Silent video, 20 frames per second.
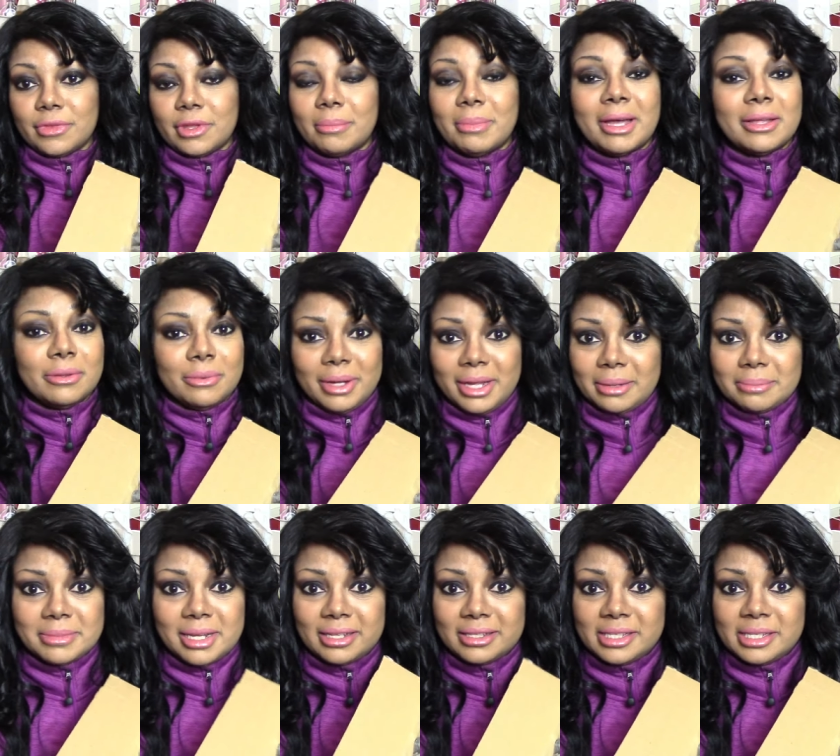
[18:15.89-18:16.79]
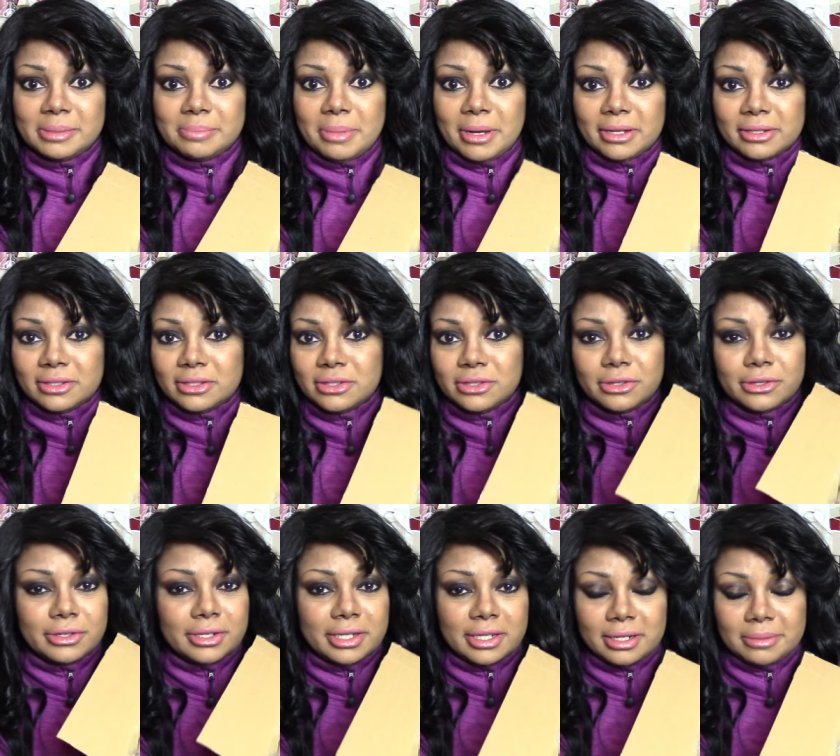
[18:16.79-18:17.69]
by the way, I'm not
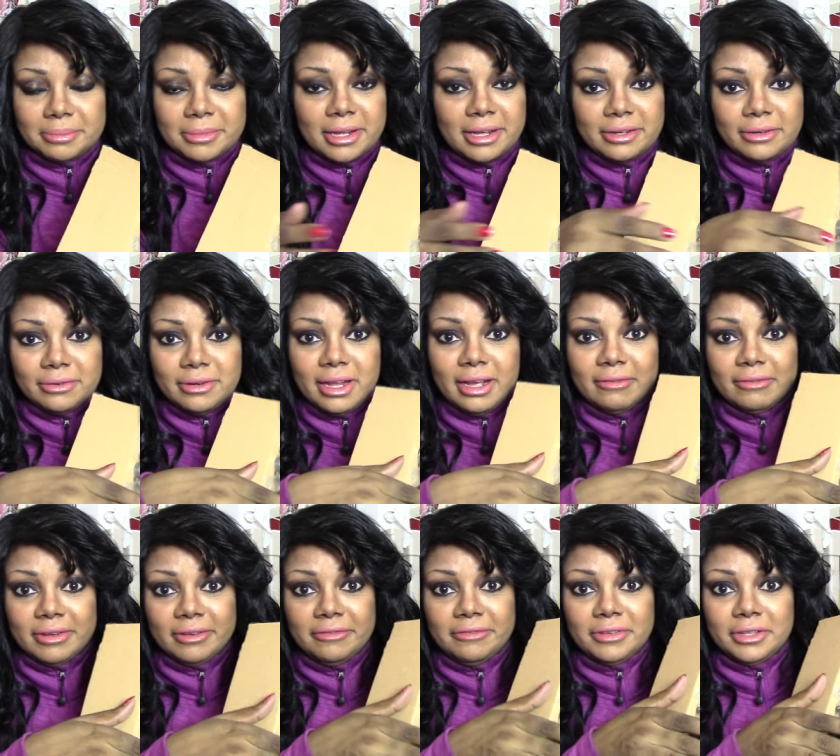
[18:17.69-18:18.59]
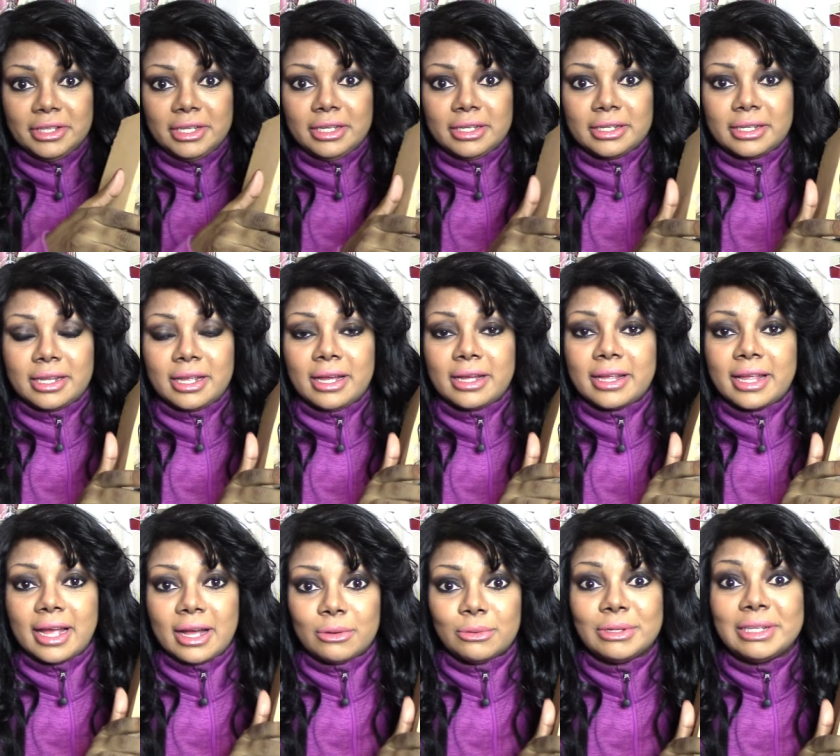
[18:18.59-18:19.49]
sponsored and I'm, I do not have an affiliate
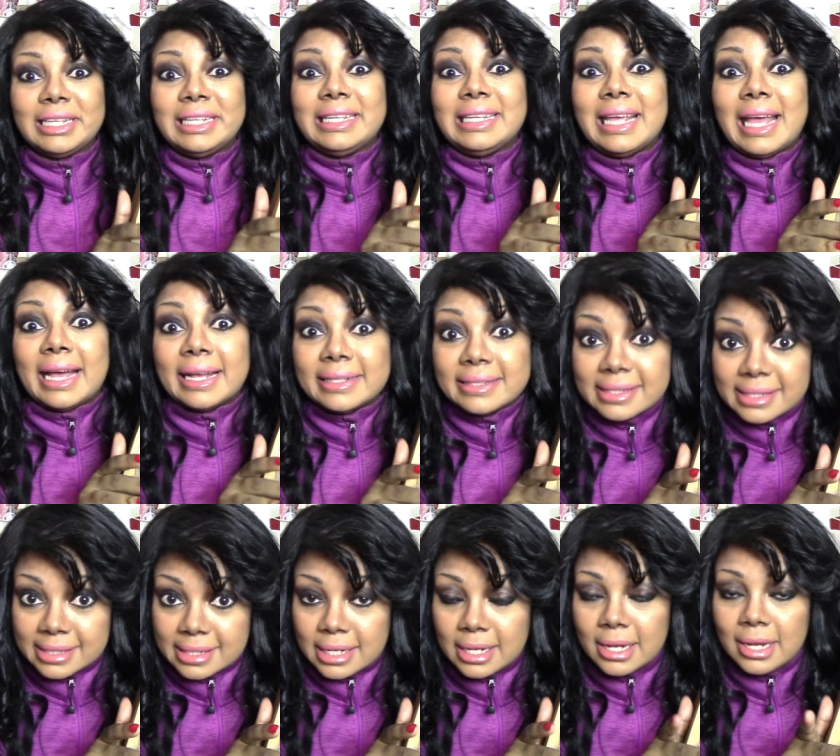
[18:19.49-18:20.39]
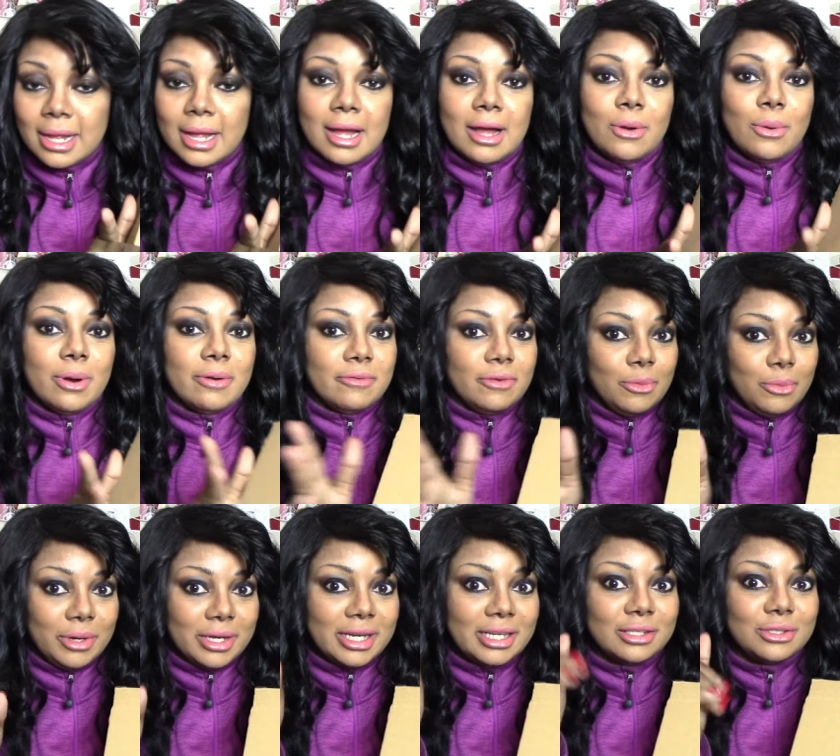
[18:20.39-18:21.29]
account yet. However,
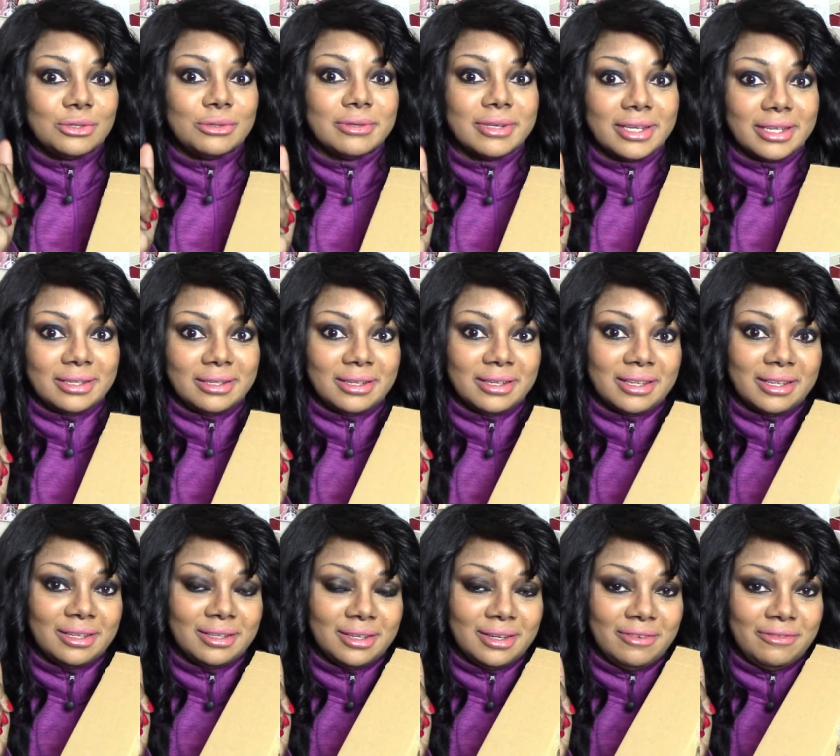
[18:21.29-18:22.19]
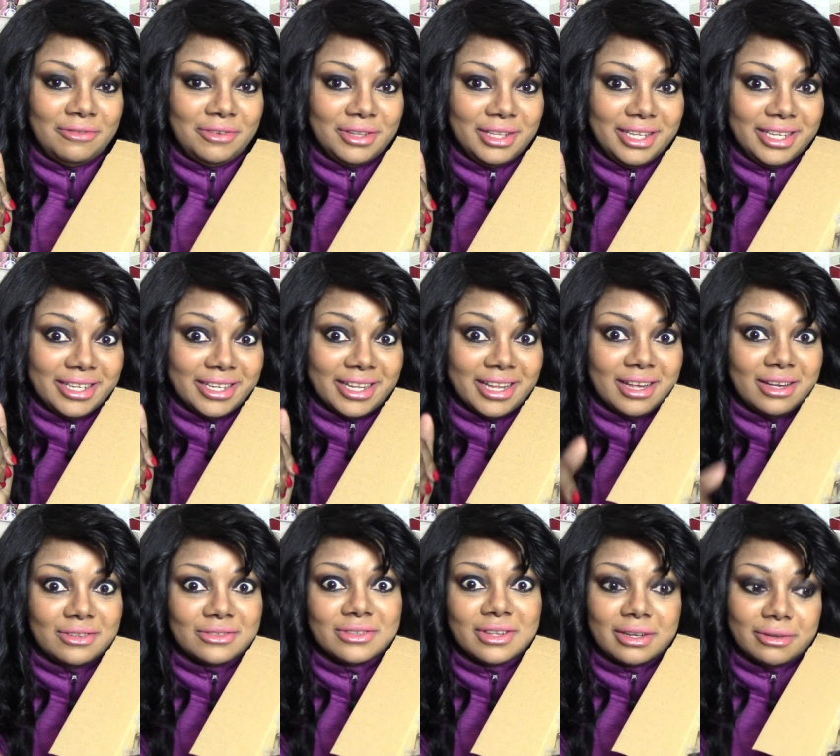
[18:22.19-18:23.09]
when I do get an affiliate
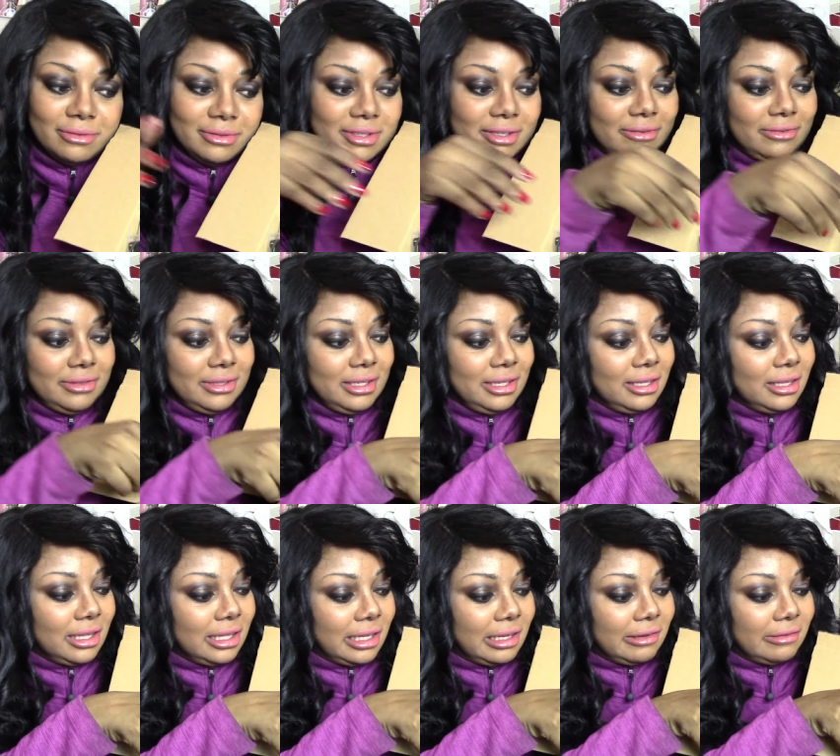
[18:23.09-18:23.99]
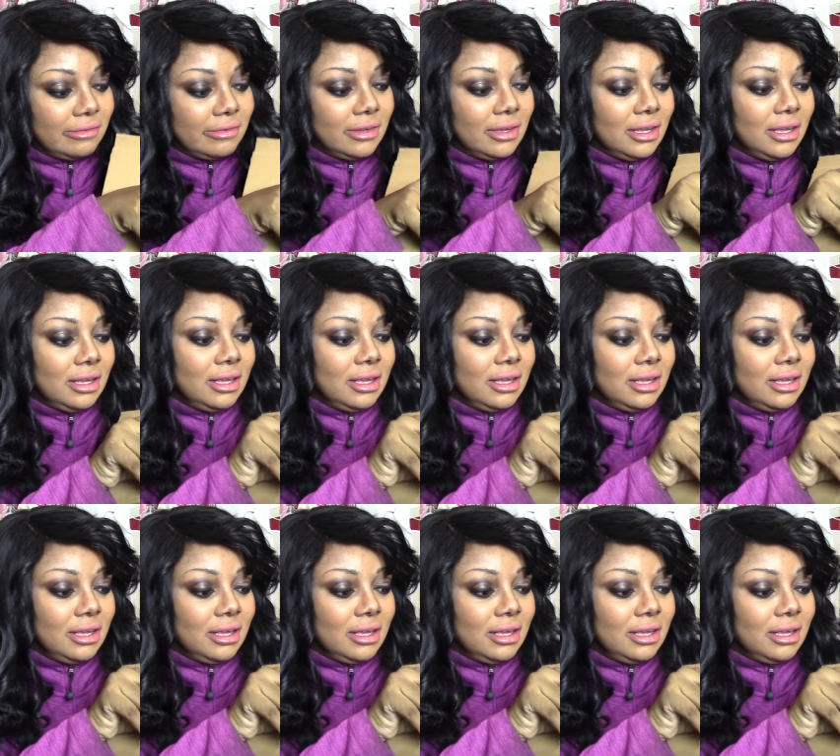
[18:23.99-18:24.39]
account, I will definitely leave